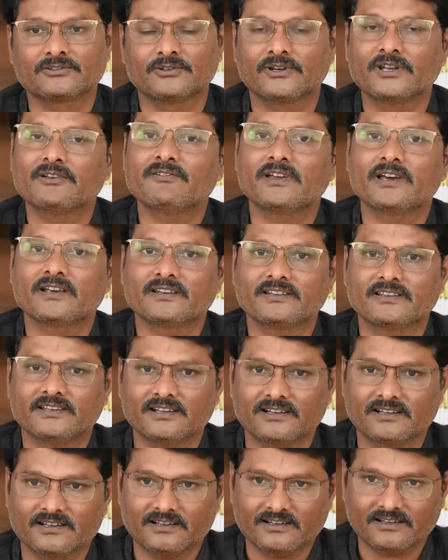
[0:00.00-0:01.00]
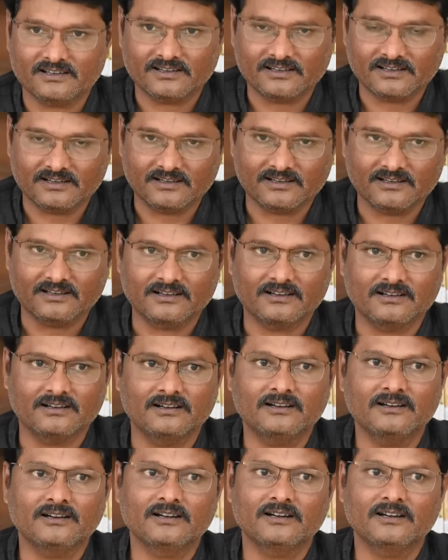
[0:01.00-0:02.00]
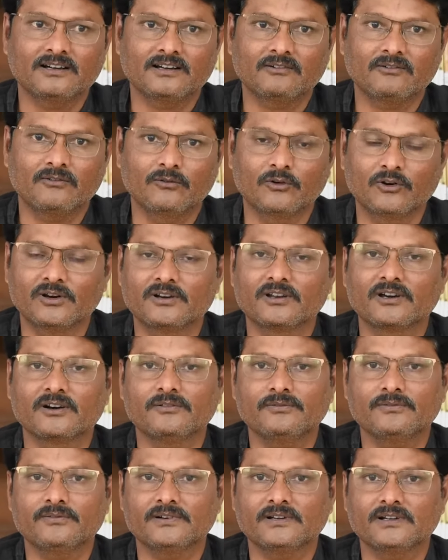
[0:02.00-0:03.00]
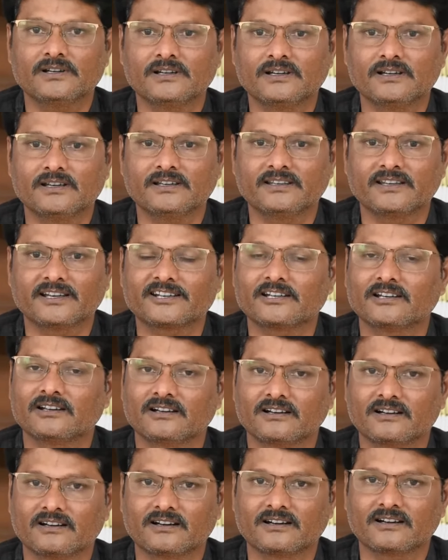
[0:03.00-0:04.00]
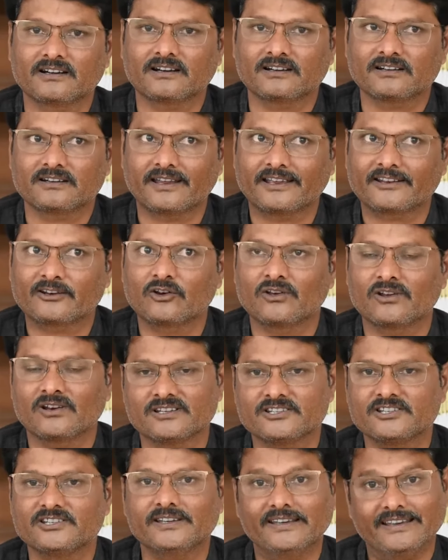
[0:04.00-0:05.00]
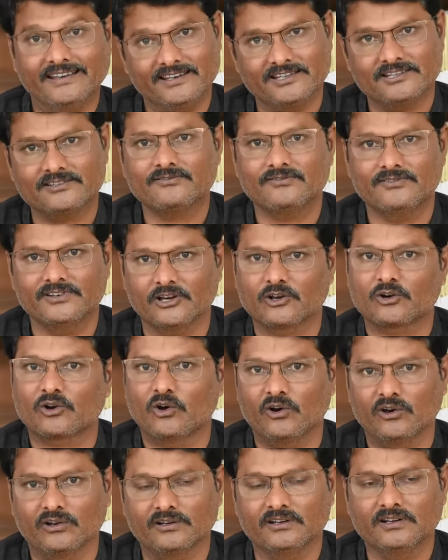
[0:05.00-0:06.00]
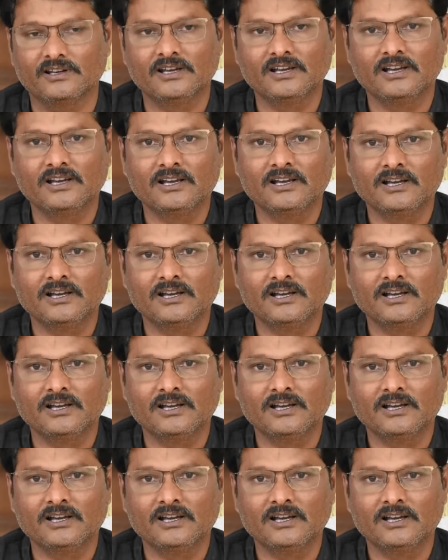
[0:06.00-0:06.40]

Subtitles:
Today we are in the world of in the technology age we are all.